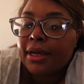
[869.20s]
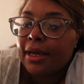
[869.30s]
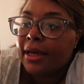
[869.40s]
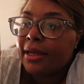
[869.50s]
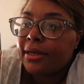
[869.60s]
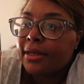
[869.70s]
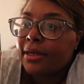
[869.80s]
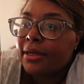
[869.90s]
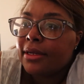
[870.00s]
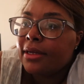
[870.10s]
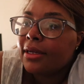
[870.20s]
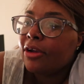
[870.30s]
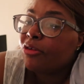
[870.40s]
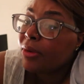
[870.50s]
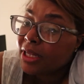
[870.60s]
And
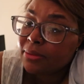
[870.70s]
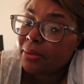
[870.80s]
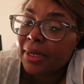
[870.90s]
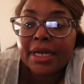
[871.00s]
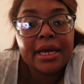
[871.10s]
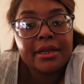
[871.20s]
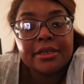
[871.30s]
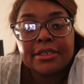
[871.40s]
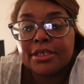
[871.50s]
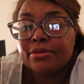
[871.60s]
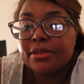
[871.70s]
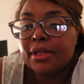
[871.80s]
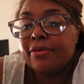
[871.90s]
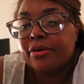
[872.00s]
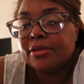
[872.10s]
it reminds me of my dad because he used to love Old